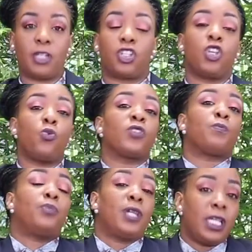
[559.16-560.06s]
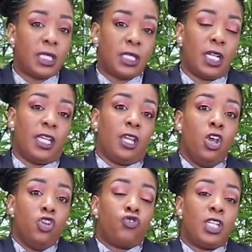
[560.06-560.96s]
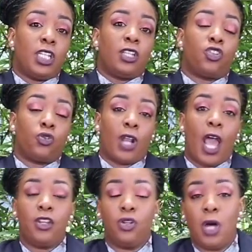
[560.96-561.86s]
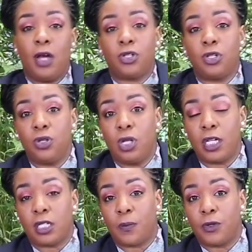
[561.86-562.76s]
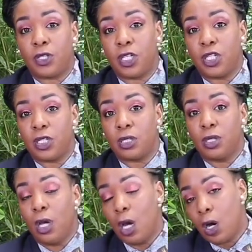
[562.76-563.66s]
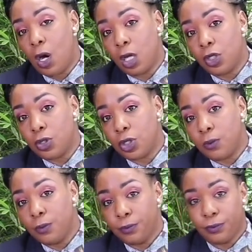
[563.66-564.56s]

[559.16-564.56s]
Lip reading: she was personally treating the children. And you know how she learned her procedures? On YouTube.